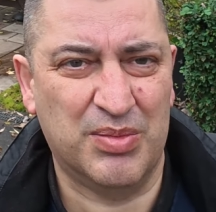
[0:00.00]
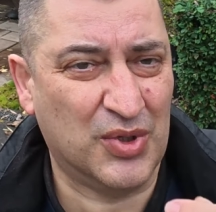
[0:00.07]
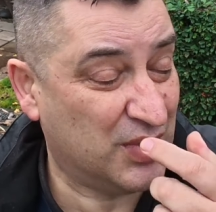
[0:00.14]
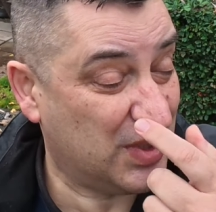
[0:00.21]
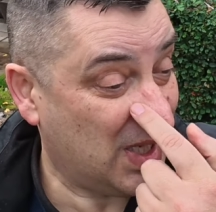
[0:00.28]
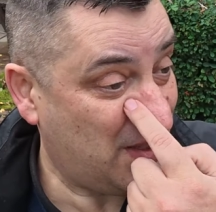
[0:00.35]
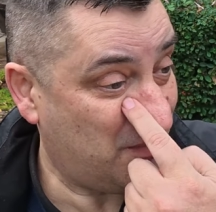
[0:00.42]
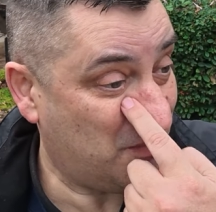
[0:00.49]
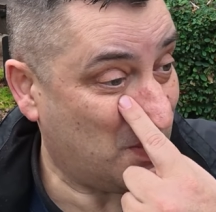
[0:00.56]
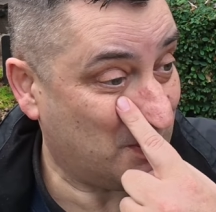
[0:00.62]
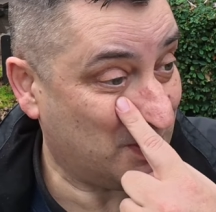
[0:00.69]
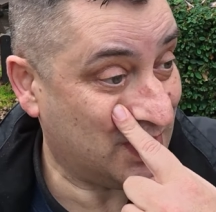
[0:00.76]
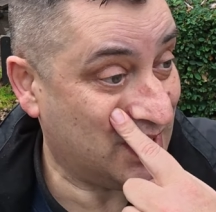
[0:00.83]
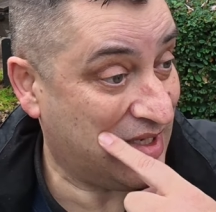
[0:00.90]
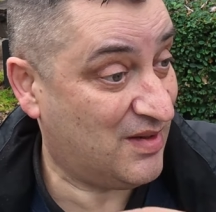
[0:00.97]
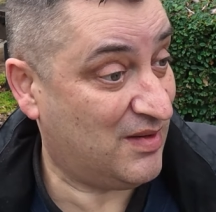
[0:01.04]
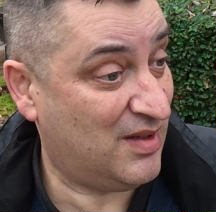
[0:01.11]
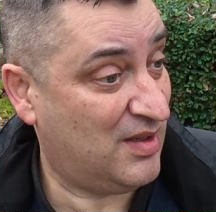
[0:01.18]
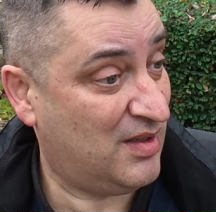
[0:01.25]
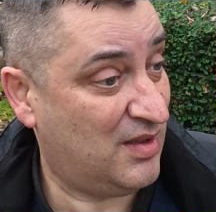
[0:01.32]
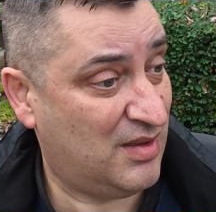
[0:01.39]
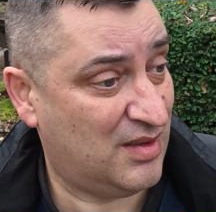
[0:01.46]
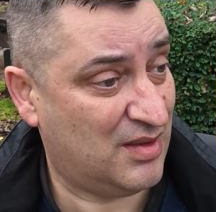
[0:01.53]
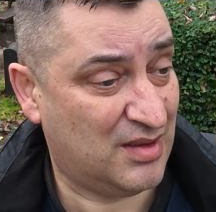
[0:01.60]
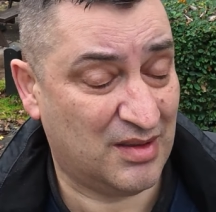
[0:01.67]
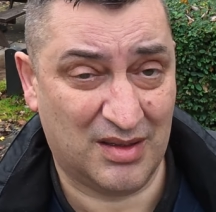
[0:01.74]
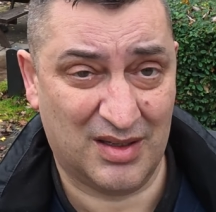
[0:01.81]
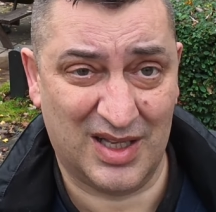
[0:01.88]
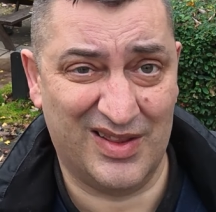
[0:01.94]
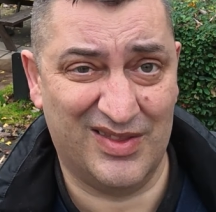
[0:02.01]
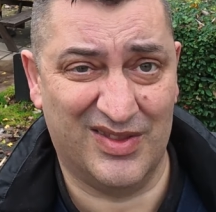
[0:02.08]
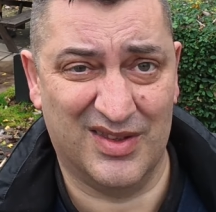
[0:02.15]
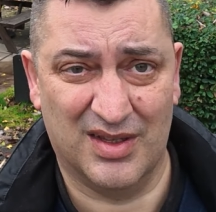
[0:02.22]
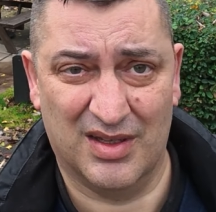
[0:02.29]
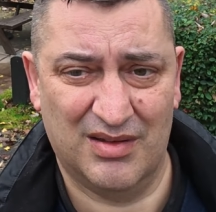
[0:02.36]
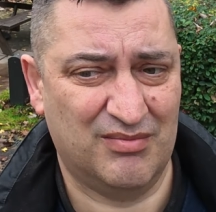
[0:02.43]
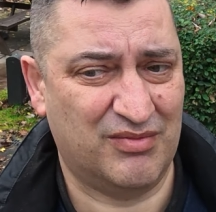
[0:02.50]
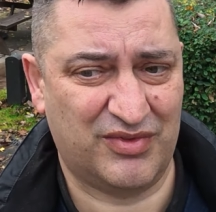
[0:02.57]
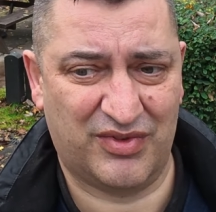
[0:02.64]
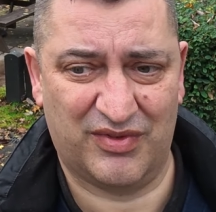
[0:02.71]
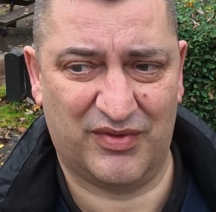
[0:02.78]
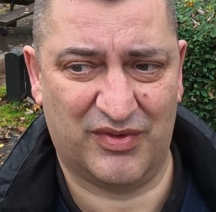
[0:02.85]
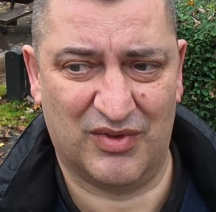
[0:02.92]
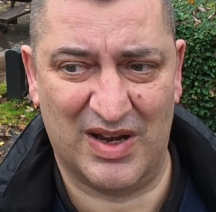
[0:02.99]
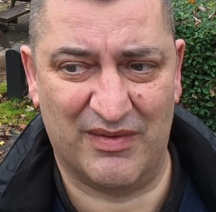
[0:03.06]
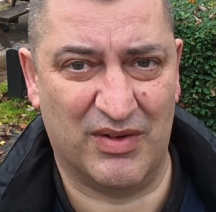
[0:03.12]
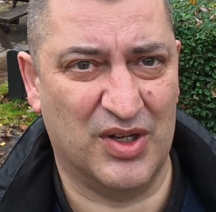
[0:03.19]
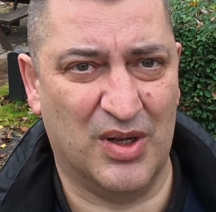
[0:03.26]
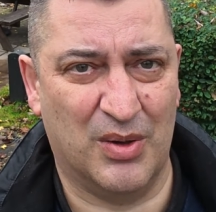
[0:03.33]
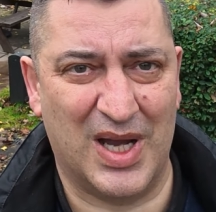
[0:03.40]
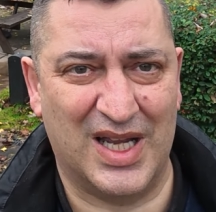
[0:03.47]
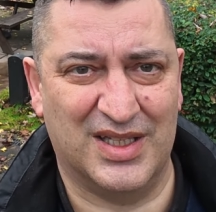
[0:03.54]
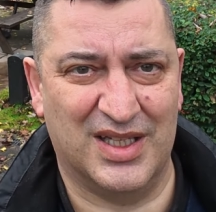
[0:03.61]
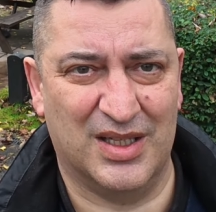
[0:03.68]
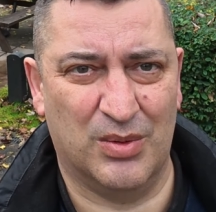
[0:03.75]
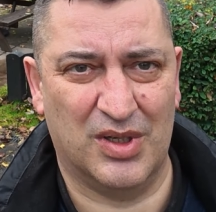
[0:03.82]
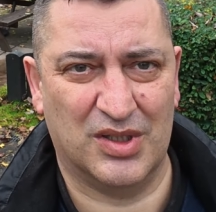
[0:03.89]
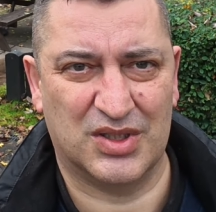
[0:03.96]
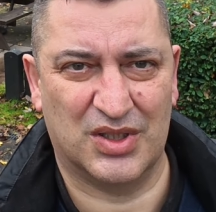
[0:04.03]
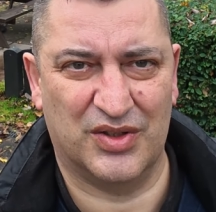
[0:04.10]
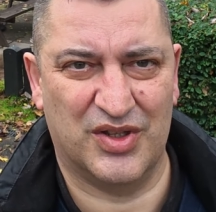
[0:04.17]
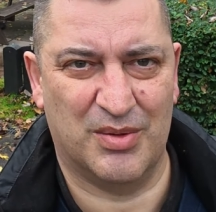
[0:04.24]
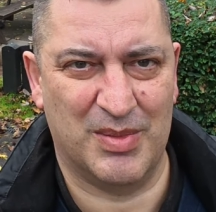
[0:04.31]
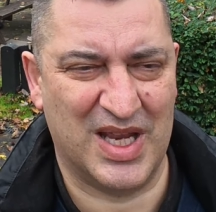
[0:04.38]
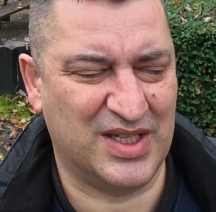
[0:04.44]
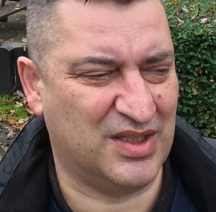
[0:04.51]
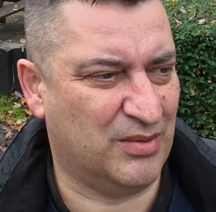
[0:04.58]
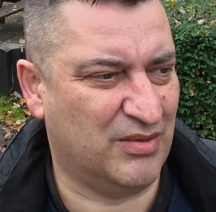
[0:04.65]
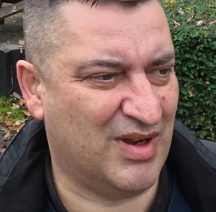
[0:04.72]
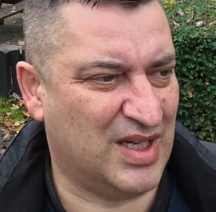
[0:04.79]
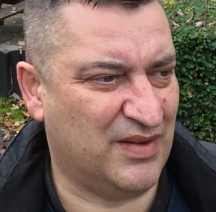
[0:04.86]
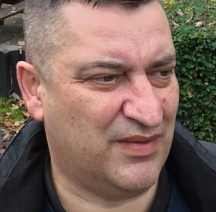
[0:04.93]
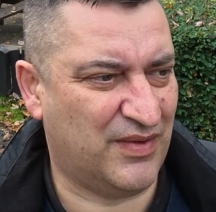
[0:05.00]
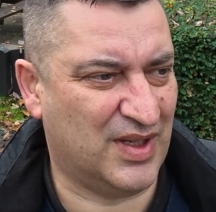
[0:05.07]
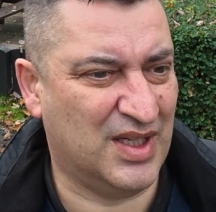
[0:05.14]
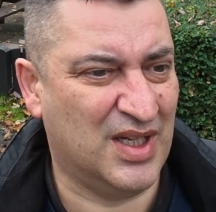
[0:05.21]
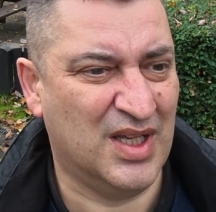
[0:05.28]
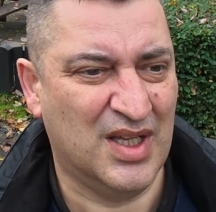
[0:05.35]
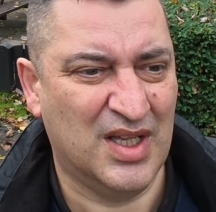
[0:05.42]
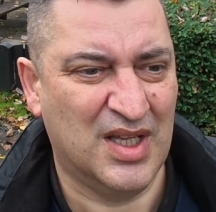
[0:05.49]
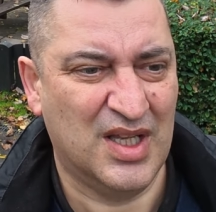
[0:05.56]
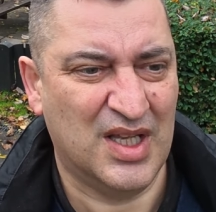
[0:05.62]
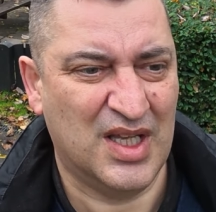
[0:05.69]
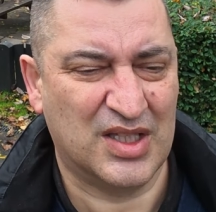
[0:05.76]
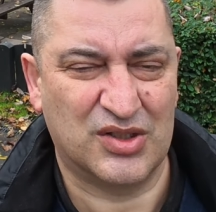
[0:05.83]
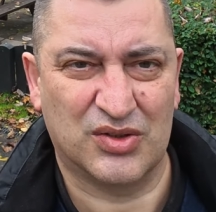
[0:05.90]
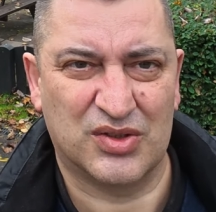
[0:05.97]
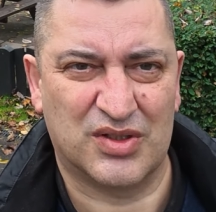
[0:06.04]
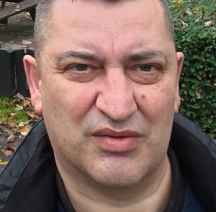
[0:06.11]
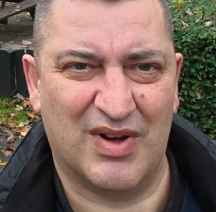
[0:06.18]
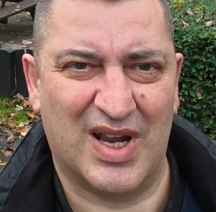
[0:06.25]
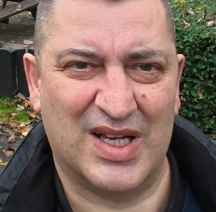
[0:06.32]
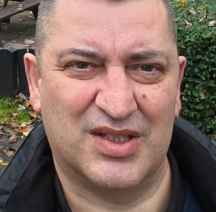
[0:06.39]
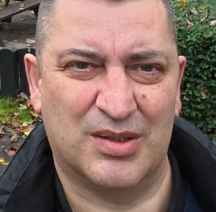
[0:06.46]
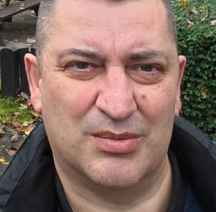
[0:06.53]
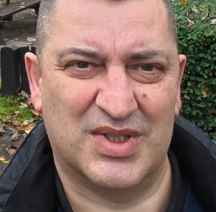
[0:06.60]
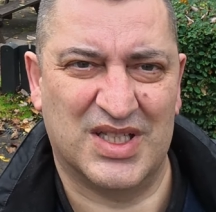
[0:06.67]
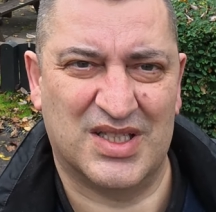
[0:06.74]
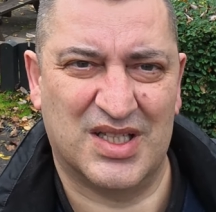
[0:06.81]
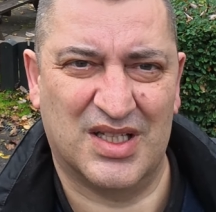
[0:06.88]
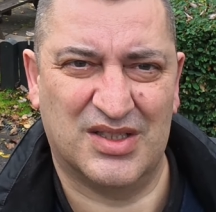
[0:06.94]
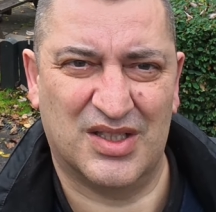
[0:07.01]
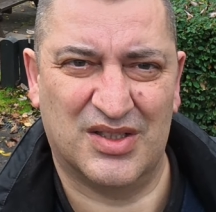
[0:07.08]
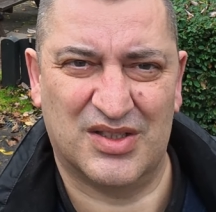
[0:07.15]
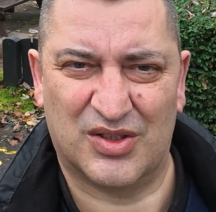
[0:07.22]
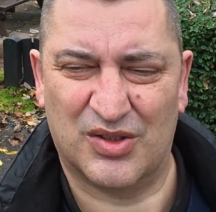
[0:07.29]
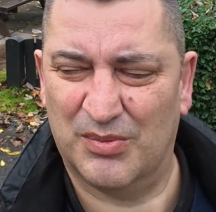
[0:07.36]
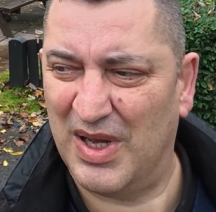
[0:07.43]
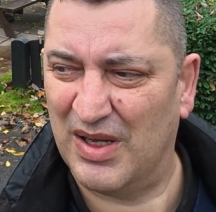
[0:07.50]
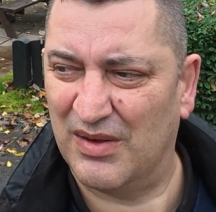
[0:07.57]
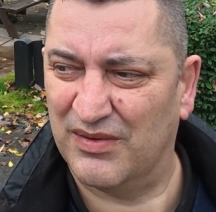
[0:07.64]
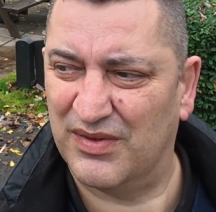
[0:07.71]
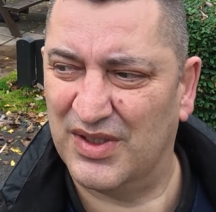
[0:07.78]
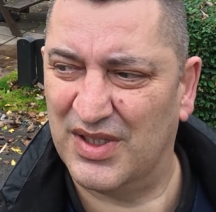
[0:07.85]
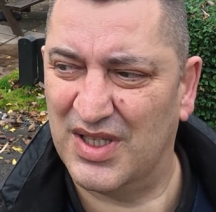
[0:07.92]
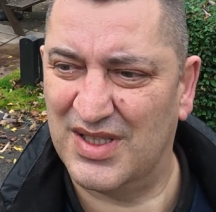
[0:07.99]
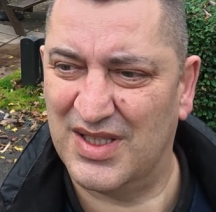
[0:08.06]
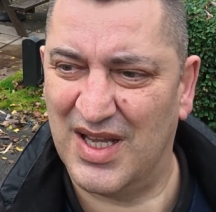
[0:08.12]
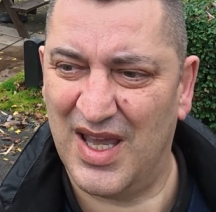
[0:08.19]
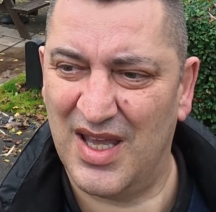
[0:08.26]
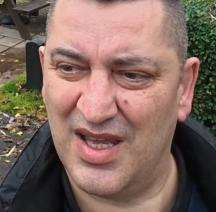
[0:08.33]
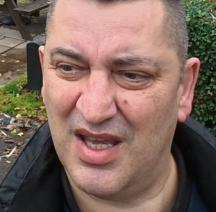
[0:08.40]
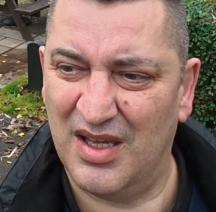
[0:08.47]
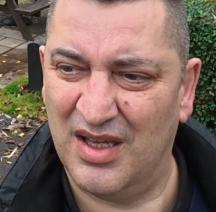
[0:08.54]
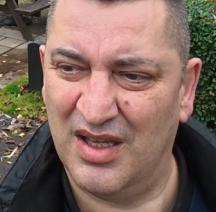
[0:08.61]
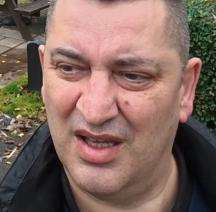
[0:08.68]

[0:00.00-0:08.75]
But yeah, not been here in forever. No idea what's on the menu or anything. Just a random decision to come out for the day.